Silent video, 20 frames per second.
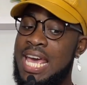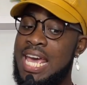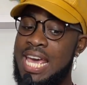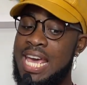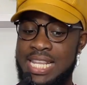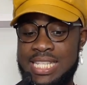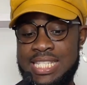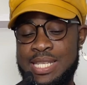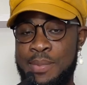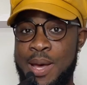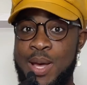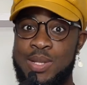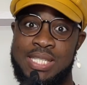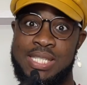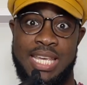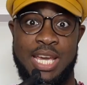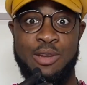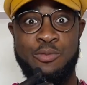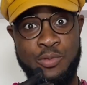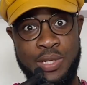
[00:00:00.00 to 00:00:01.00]
it's about to
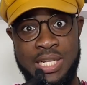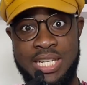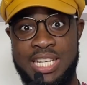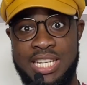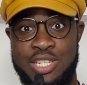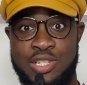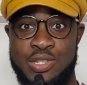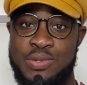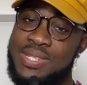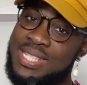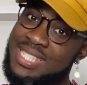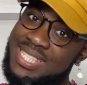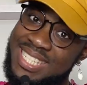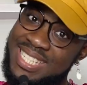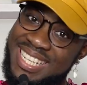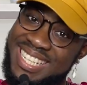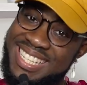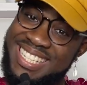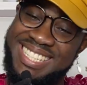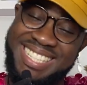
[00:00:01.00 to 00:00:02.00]
get really
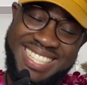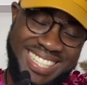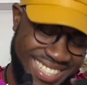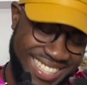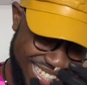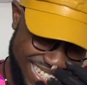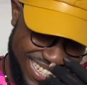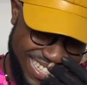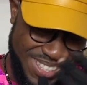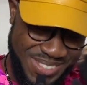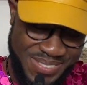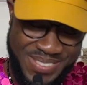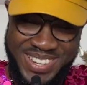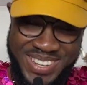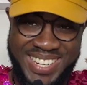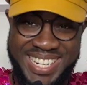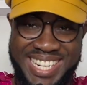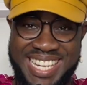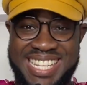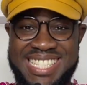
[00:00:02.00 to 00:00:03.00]
interesting. To be
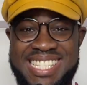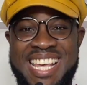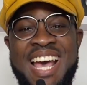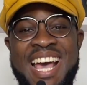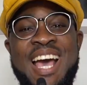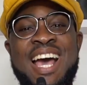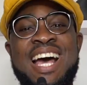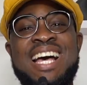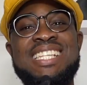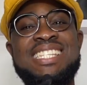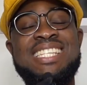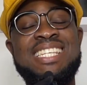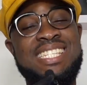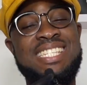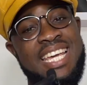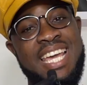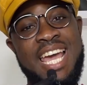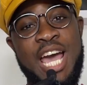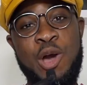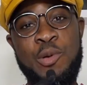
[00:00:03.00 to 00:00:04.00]
honest,
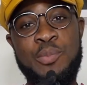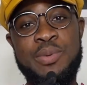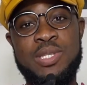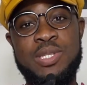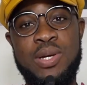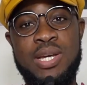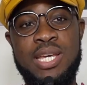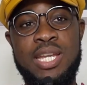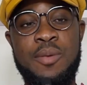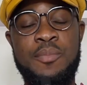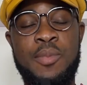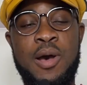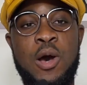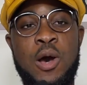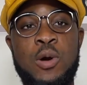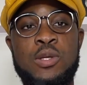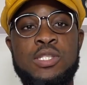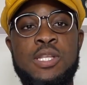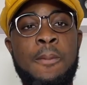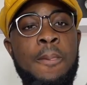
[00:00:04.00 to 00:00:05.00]
today I'll be talking
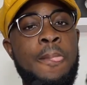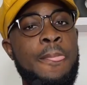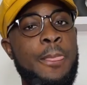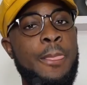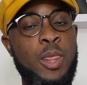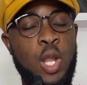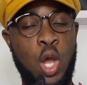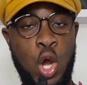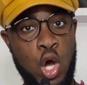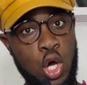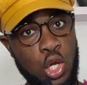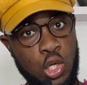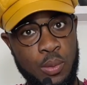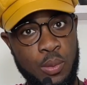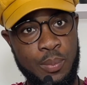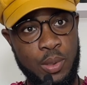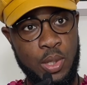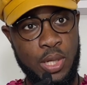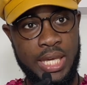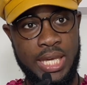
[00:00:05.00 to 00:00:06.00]
about color
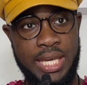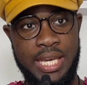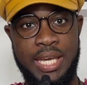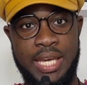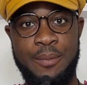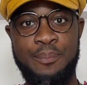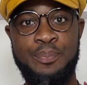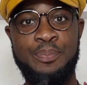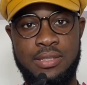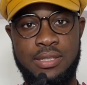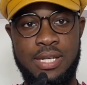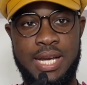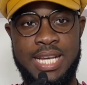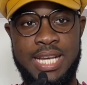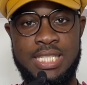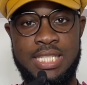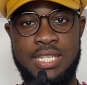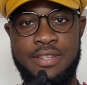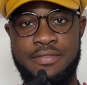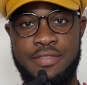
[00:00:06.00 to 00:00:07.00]
blocking. I
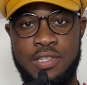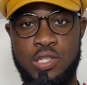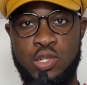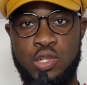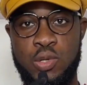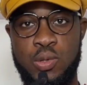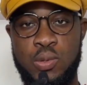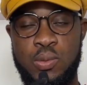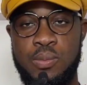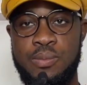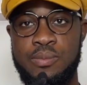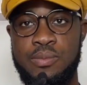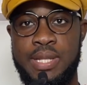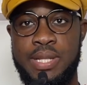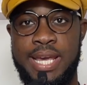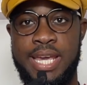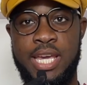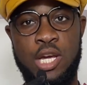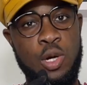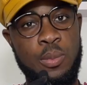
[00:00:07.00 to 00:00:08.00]
did a video
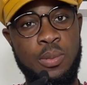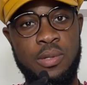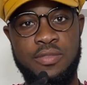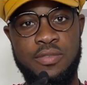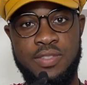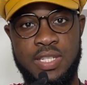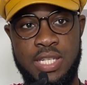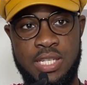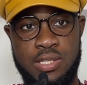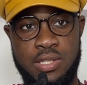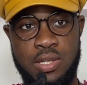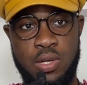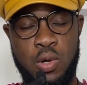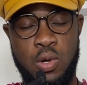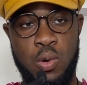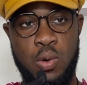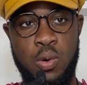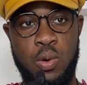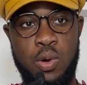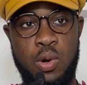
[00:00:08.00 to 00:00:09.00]
like a couple of days
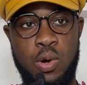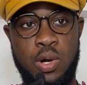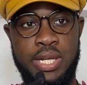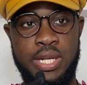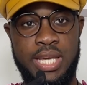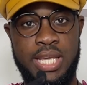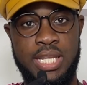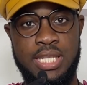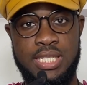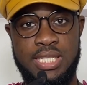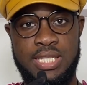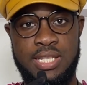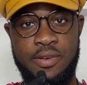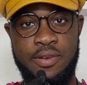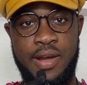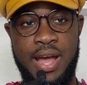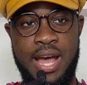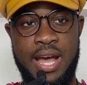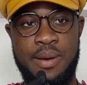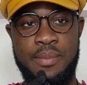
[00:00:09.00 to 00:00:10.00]
ago on
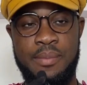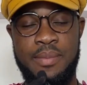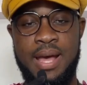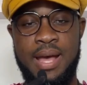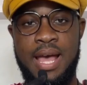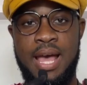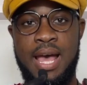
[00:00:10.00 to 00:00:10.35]
Instagram,